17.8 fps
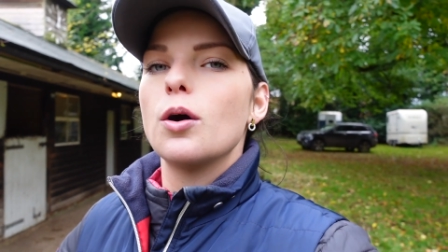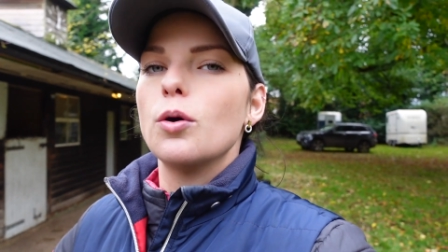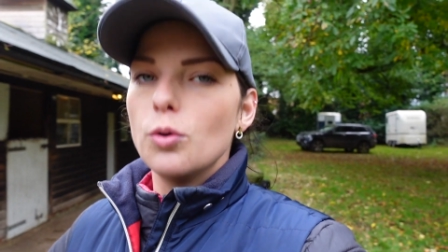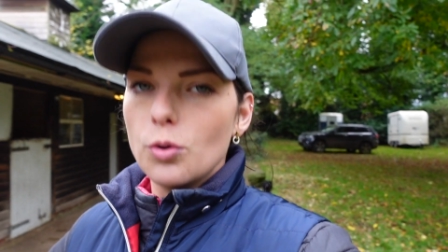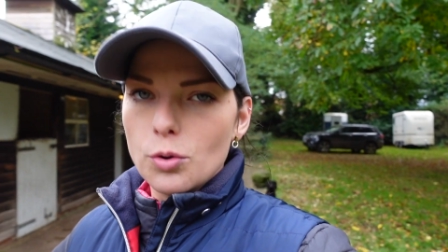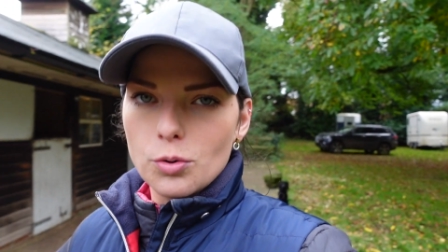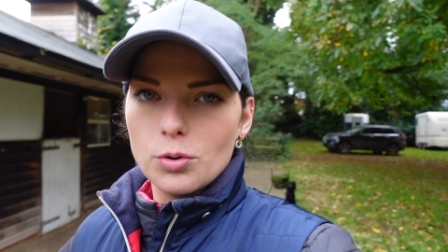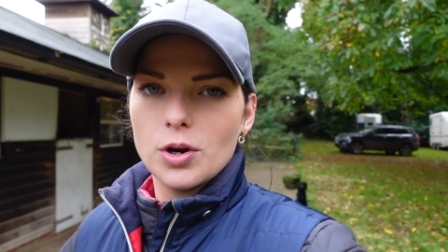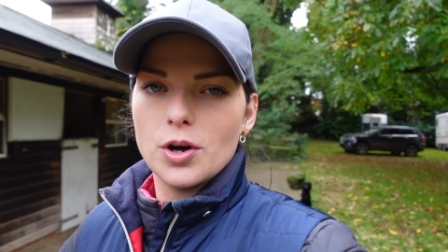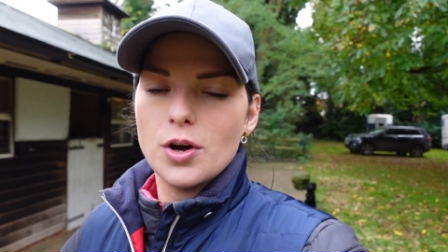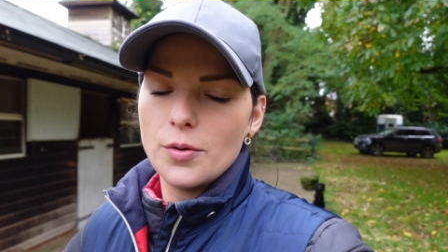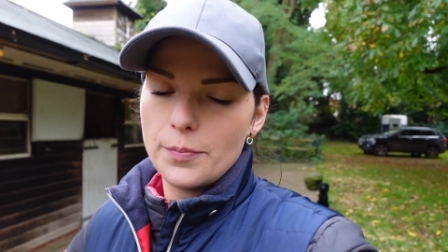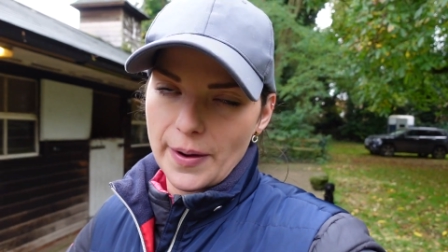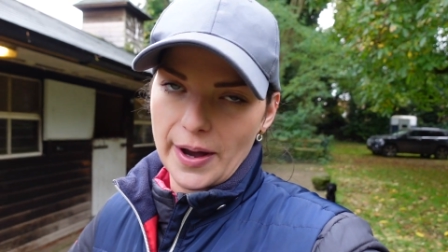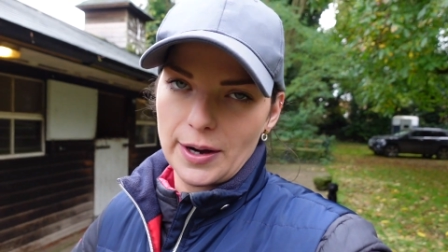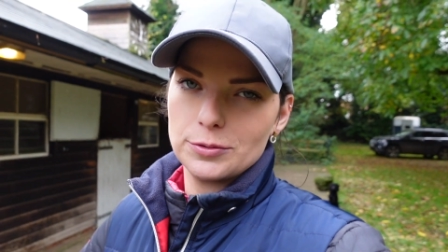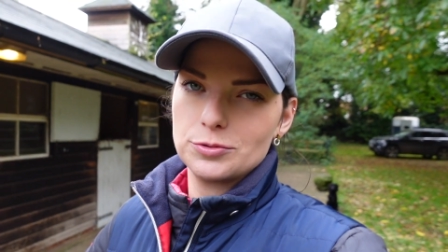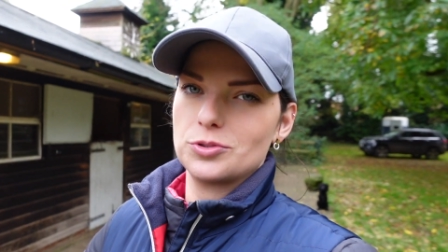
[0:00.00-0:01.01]
all
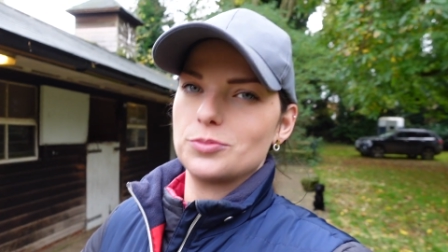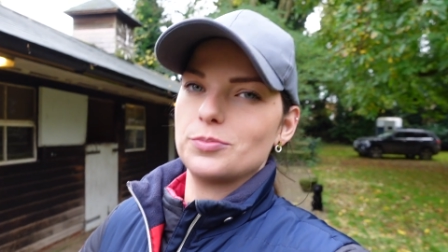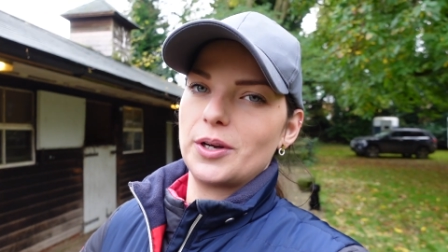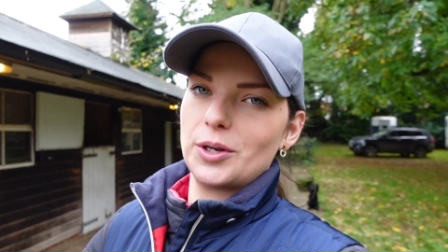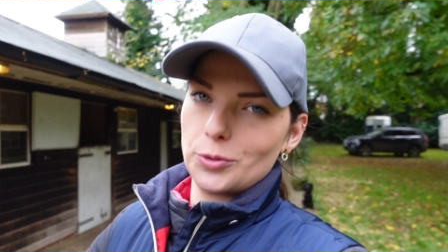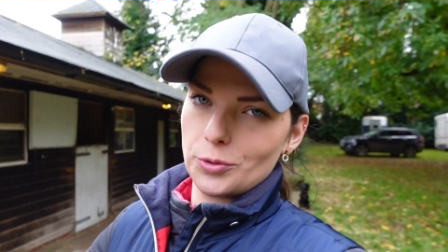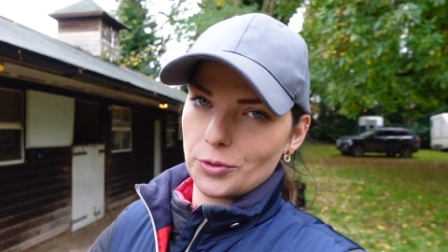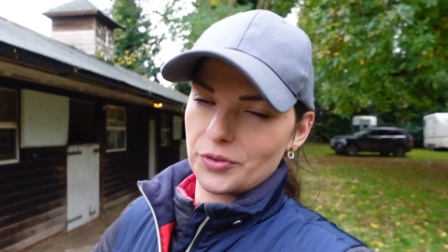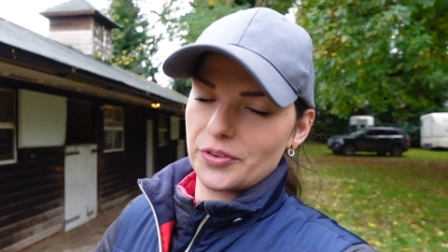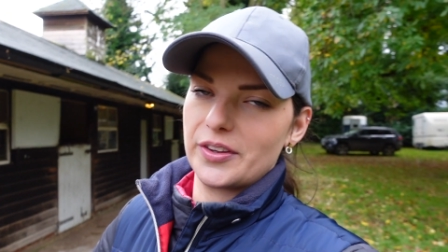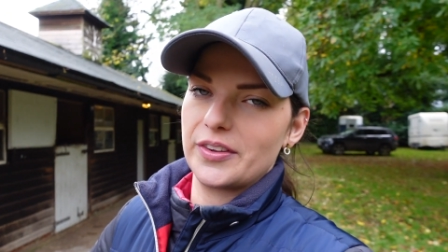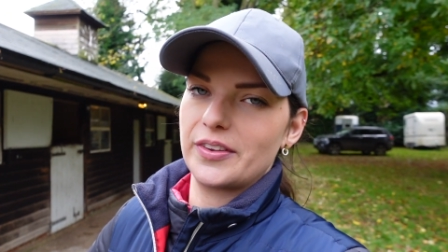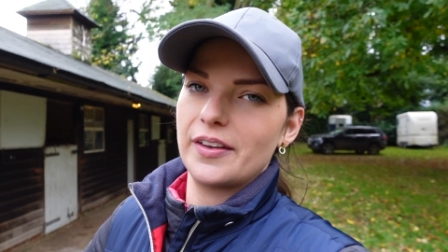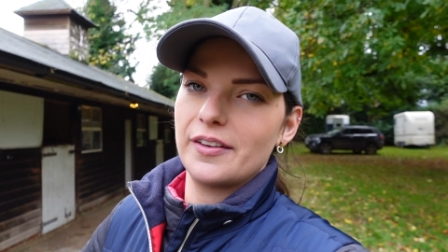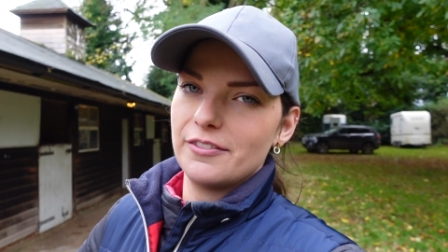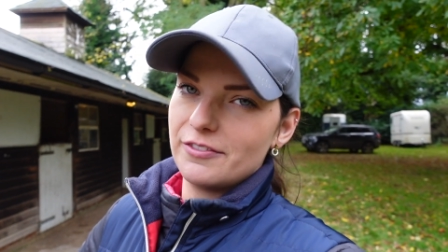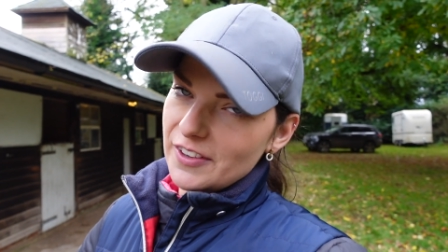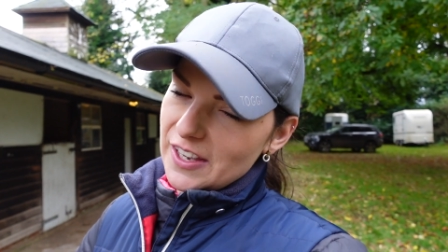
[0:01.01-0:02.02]
about my horse's
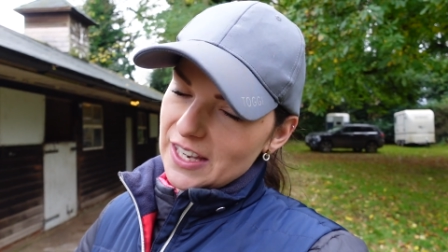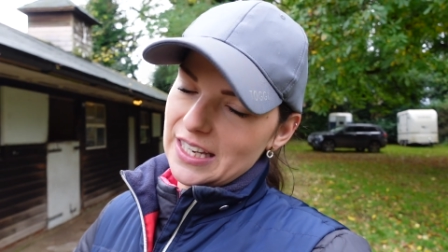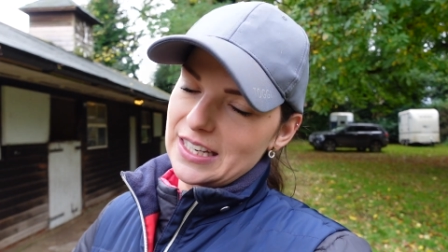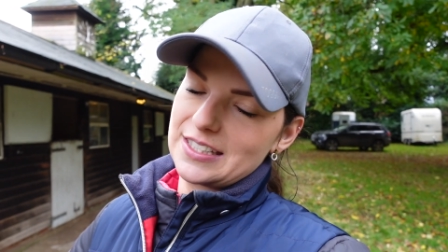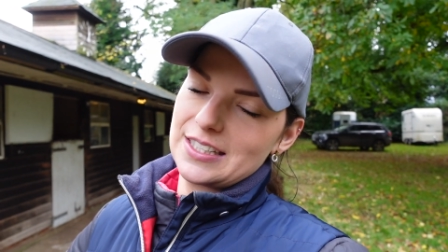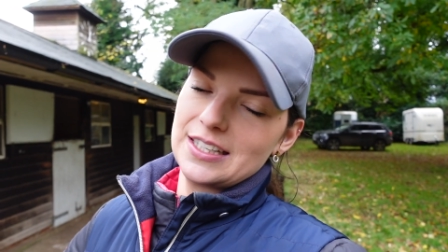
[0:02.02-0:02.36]
feed,